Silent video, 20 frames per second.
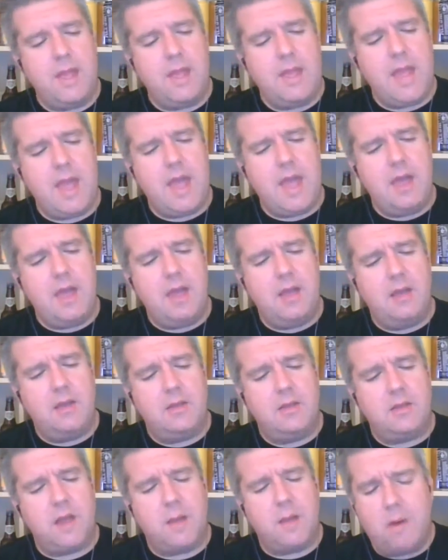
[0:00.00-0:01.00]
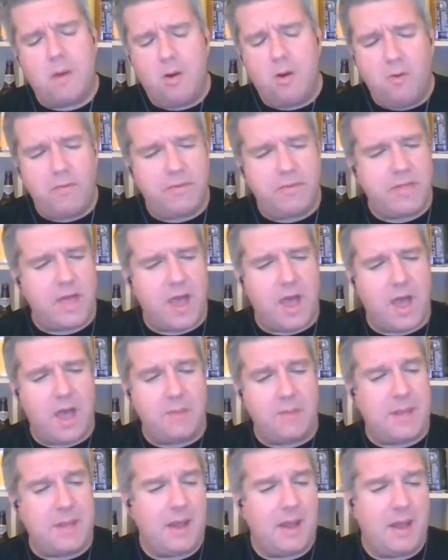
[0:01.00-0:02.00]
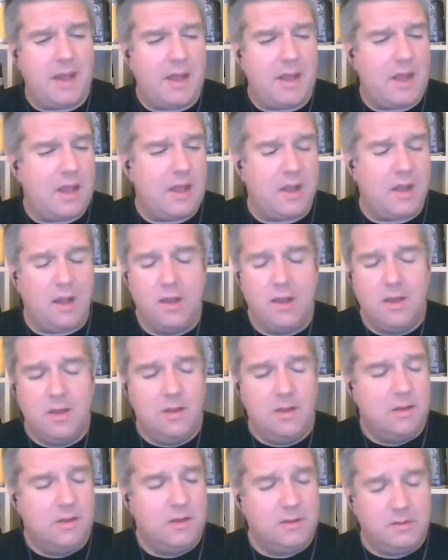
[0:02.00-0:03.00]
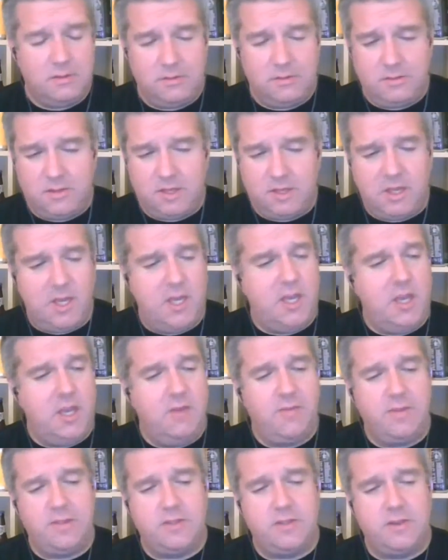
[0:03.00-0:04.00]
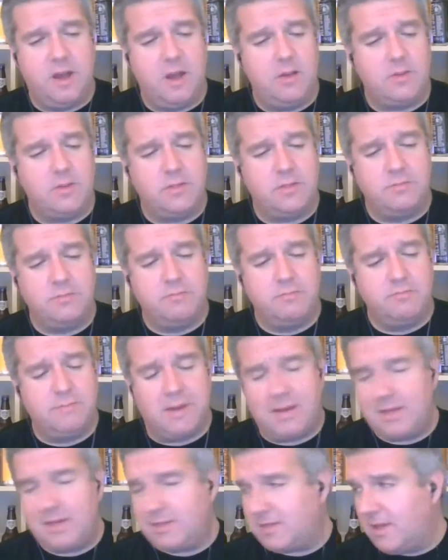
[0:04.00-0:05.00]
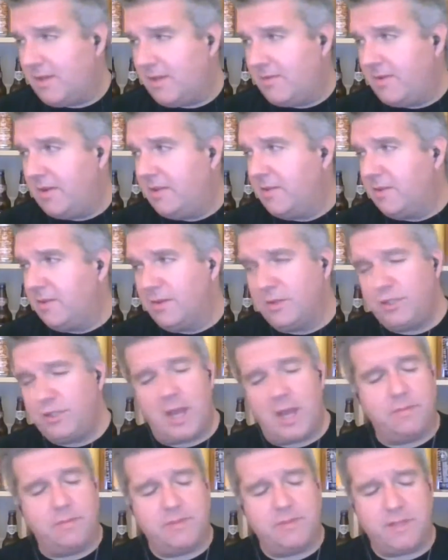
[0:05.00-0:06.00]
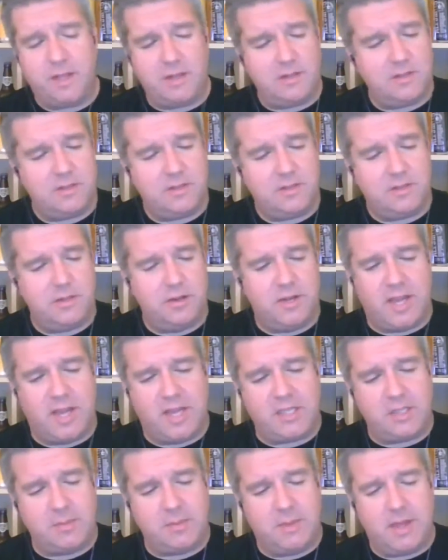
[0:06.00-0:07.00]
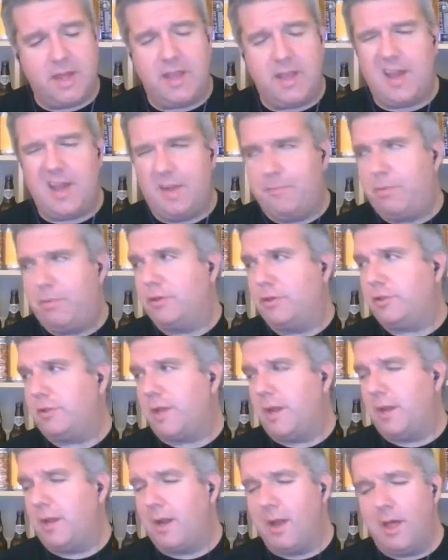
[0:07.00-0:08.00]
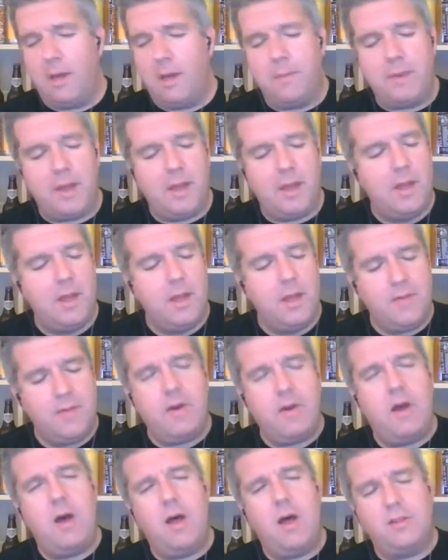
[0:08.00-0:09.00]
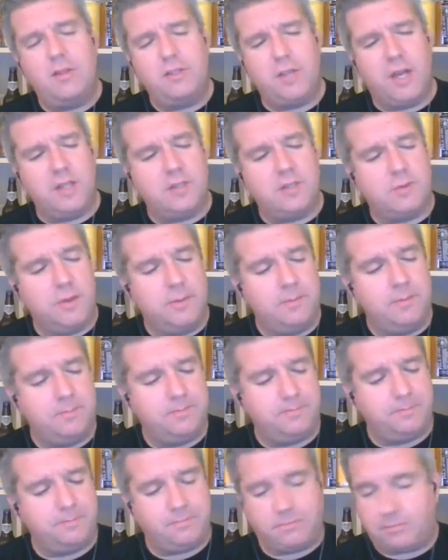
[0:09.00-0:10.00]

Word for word: yeah, so I'm all for that. I mean, I, I the queue for the toilets was massive, and the chap sat, stood next to me. He kind of pushed in a little bit. For oh, I'll chat to him.